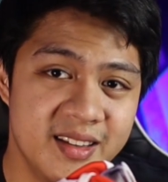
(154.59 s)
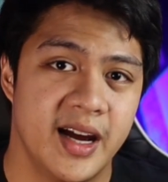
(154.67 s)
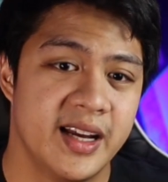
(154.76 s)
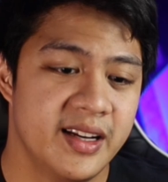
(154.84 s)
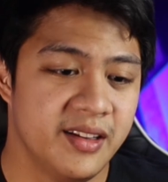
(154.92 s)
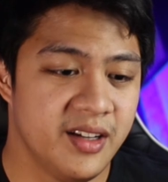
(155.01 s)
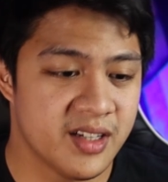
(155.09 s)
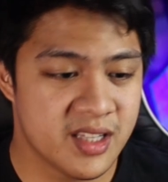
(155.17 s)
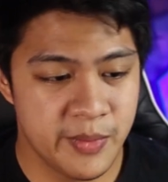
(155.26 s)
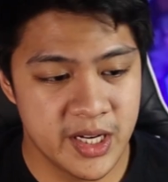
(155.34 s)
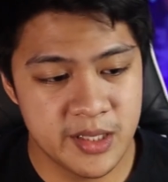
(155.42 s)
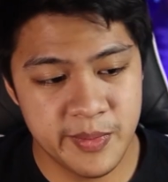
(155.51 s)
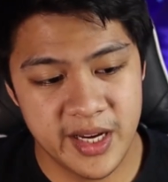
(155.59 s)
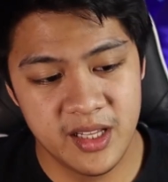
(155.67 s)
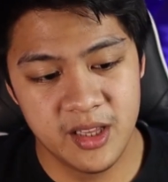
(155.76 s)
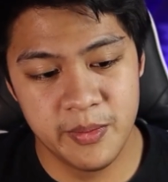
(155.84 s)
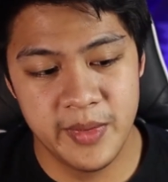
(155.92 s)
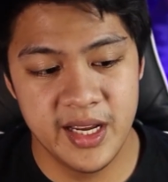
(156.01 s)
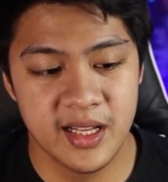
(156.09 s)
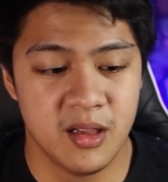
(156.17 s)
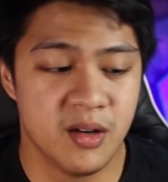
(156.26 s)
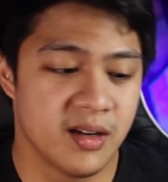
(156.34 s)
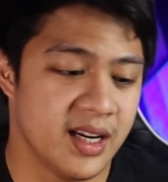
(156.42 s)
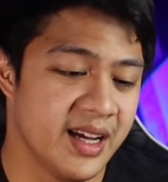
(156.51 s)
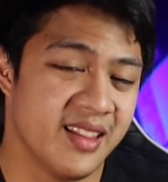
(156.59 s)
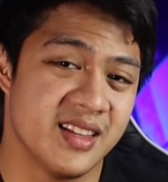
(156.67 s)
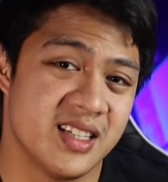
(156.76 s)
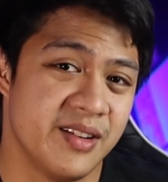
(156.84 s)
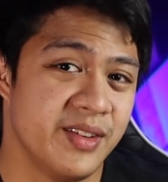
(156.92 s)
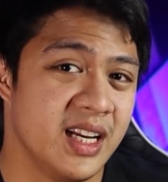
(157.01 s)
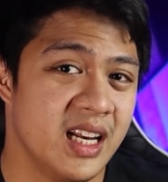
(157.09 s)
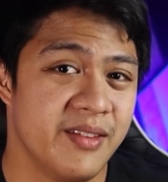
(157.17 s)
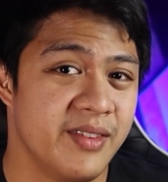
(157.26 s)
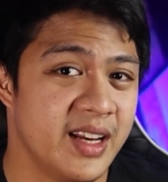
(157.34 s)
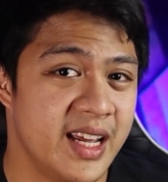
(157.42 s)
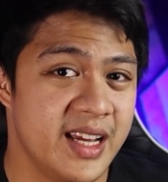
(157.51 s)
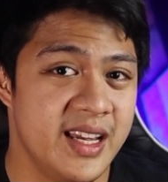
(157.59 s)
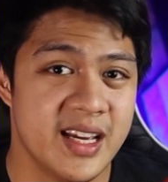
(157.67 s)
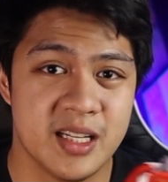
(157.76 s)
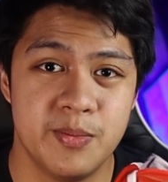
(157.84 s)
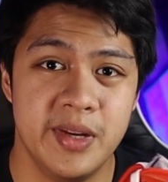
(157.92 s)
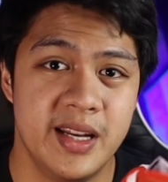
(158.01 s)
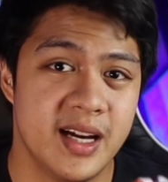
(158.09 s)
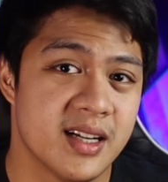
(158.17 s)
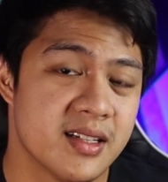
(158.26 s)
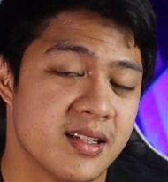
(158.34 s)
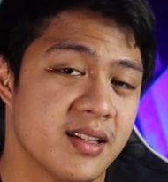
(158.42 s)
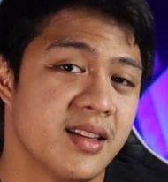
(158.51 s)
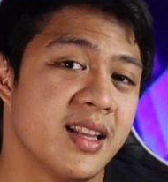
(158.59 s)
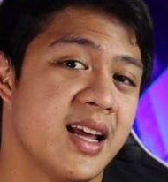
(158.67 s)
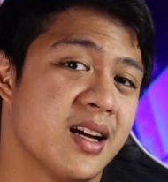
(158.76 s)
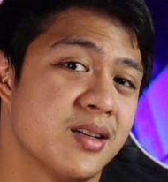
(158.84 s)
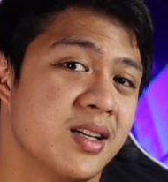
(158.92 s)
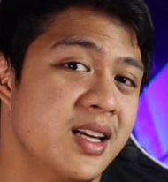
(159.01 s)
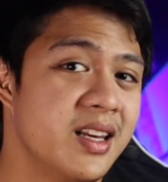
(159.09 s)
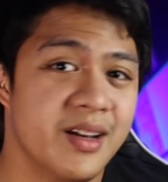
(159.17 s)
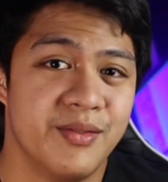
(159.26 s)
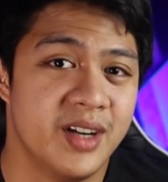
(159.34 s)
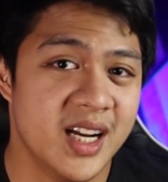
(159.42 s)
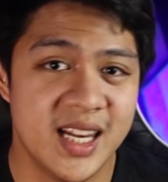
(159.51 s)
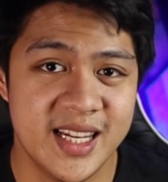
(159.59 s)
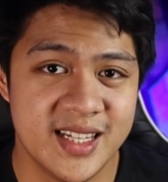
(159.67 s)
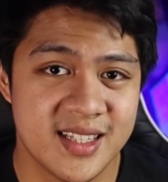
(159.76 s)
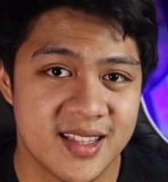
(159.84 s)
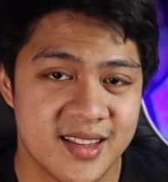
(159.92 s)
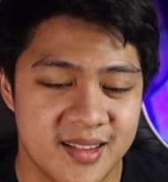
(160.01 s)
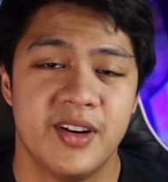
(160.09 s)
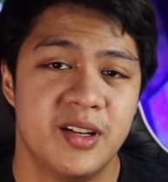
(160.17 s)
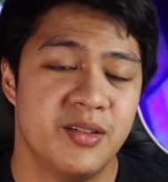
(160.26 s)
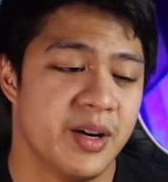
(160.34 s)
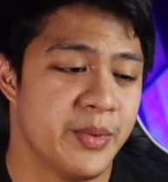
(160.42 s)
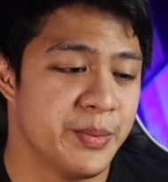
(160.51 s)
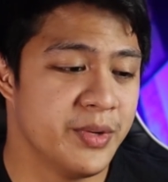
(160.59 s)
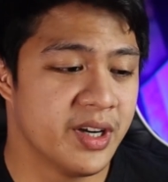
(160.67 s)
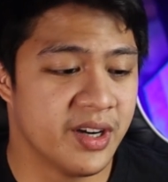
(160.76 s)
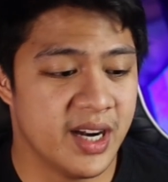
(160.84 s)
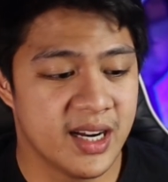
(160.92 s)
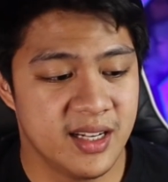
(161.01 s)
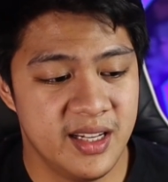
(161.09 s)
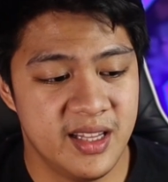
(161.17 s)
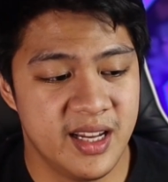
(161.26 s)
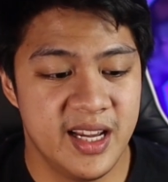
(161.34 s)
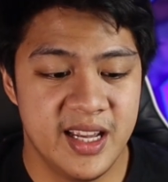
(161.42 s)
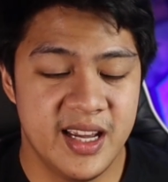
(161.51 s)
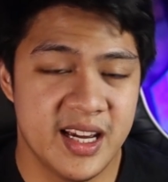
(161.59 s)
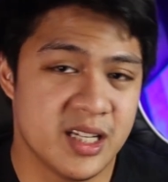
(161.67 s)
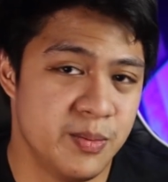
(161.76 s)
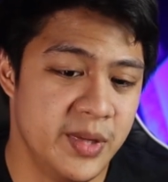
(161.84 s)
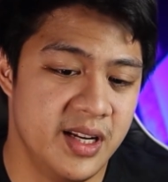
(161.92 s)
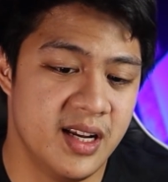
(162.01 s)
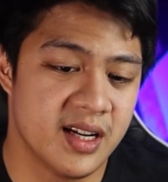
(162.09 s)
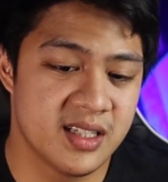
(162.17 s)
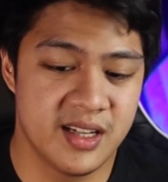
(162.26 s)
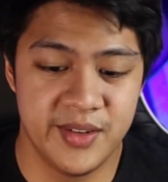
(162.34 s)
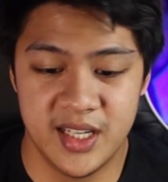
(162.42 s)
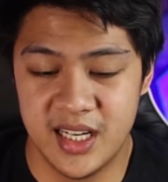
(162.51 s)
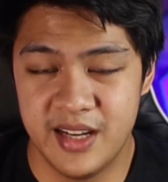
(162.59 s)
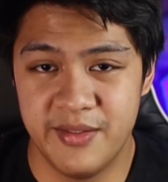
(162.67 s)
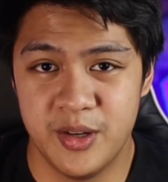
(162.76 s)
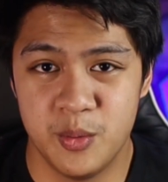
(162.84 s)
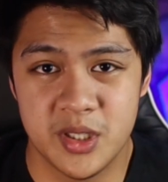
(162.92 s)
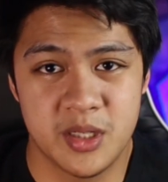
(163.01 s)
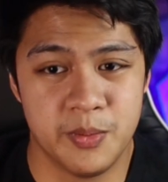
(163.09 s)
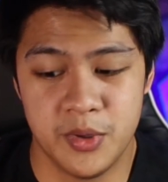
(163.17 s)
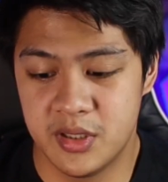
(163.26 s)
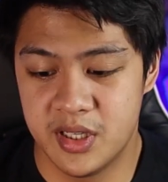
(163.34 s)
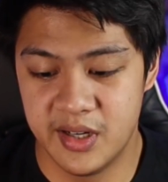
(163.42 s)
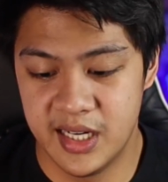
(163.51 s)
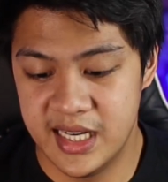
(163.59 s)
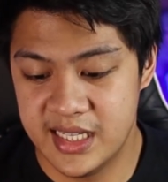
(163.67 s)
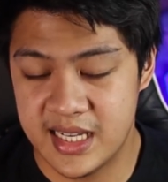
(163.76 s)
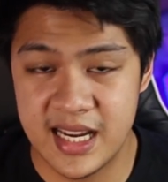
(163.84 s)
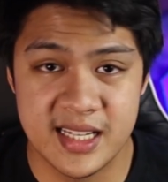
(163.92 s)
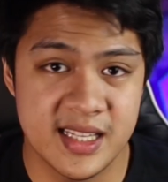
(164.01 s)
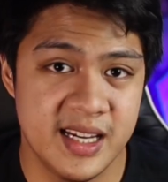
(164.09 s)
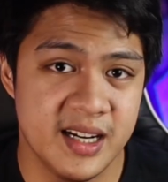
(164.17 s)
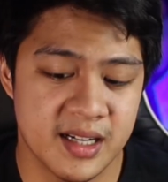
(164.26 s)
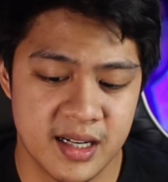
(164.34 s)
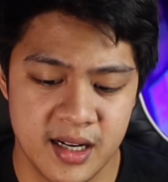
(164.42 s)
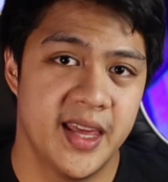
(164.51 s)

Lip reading: I did customize mine to make it look like the 711 Nike SB Dunks that actually never released. If I do remember correctly, the Nike SB Dunk 711 was supposed to release last year,